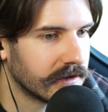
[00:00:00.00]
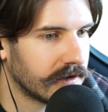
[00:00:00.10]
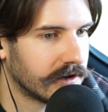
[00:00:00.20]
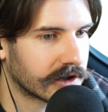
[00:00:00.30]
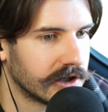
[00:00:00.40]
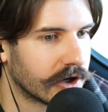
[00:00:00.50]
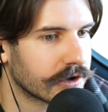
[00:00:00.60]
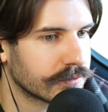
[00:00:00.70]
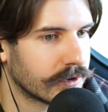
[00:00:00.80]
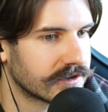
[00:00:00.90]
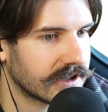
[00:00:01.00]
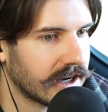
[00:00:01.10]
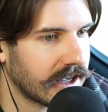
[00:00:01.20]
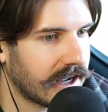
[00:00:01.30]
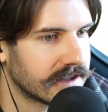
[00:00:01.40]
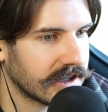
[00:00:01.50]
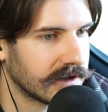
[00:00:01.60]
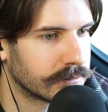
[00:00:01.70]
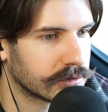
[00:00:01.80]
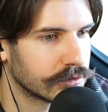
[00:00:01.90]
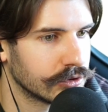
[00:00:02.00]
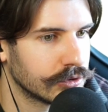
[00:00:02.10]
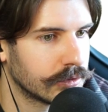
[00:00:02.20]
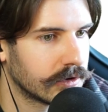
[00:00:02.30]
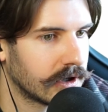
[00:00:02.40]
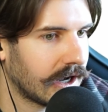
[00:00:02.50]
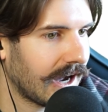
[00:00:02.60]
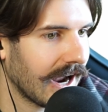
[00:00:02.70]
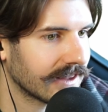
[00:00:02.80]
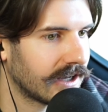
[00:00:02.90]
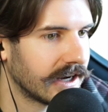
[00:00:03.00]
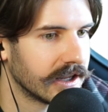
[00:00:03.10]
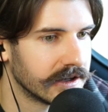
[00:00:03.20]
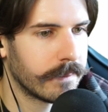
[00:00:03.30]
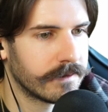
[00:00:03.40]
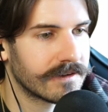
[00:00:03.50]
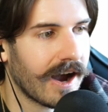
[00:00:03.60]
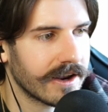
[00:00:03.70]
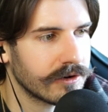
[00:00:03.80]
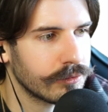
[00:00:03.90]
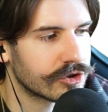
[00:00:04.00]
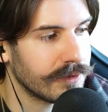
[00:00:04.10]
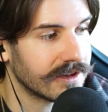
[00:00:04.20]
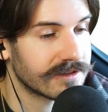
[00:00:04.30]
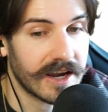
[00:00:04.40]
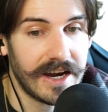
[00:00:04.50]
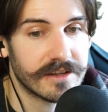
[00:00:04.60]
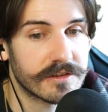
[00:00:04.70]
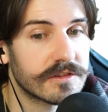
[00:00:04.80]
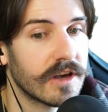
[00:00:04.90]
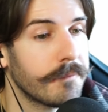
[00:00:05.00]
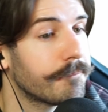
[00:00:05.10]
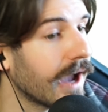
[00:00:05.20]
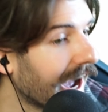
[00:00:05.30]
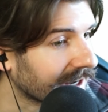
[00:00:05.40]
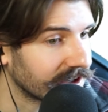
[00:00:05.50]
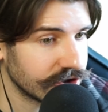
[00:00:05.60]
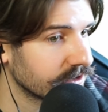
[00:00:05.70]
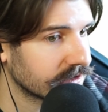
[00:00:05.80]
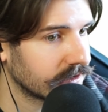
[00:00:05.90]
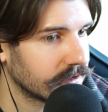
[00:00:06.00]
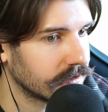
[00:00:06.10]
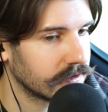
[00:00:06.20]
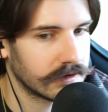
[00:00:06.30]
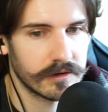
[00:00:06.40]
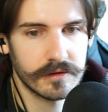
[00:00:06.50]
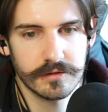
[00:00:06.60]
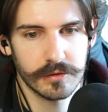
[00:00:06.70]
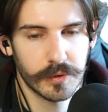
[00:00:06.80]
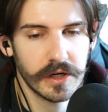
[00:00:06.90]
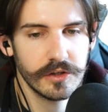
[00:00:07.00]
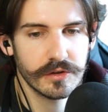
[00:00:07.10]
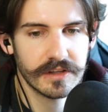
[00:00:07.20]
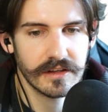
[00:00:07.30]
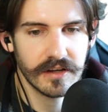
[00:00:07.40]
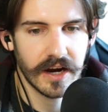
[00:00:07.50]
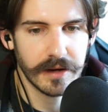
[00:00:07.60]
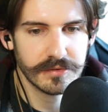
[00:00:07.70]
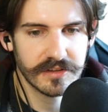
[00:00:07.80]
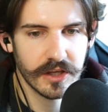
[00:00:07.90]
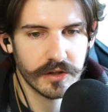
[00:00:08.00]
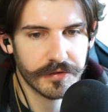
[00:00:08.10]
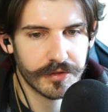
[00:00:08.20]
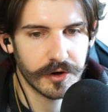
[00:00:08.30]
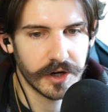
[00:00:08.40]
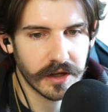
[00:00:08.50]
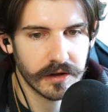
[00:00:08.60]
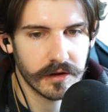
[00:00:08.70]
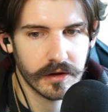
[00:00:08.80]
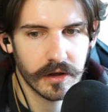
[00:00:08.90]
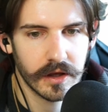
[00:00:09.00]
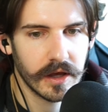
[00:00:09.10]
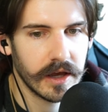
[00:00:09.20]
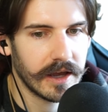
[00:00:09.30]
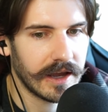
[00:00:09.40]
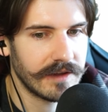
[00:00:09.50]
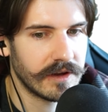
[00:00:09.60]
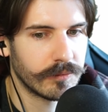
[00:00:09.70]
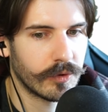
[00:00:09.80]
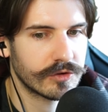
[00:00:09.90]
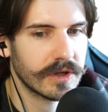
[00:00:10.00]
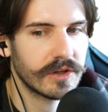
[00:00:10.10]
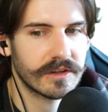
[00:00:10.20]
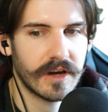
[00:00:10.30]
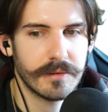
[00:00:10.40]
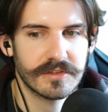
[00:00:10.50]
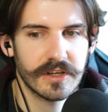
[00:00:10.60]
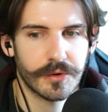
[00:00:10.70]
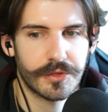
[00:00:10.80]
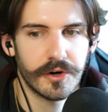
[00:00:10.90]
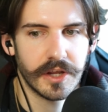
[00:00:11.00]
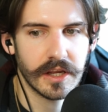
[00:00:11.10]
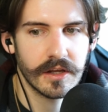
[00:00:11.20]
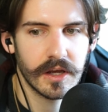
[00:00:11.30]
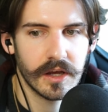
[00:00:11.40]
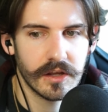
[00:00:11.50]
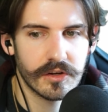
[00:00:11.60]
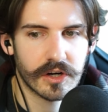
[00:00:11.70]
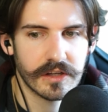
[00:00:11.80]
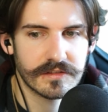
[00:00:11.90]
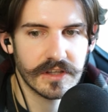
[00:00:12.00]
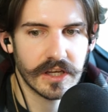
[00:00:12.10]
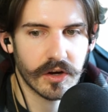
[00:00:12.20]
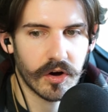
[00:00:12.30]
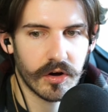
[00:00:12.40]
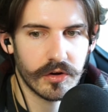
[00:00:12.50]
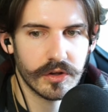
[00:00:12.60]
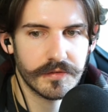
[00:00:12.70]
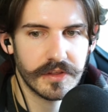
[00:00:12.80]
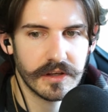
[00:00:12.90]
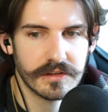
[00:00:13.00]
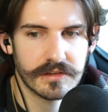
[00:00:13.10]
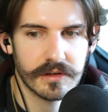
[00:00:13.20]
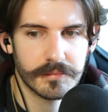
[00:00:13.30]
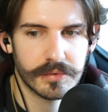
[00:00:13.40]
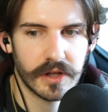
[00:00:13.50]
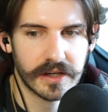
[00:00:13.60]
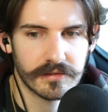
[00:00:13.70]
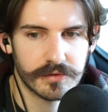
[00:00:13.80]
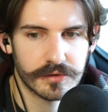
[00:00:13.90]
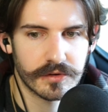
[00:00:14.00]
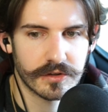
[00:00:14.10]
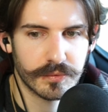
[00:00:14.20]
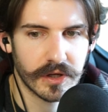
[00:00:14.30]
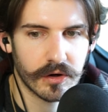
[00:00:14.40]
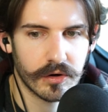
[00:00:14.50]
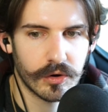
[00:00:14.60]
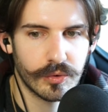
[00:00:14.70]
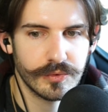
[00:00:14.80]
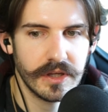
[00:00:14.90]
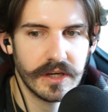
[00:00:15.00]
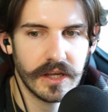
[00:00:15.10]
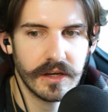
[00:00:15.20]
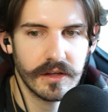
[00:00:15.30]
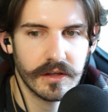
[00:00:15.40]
and you're going to notice once again it has a blue highlighted title, which means it has sub packages. So what we're going to do is get timescale of 30, and then once we click timescale 30, you're going to see all of these plugin filters. We only need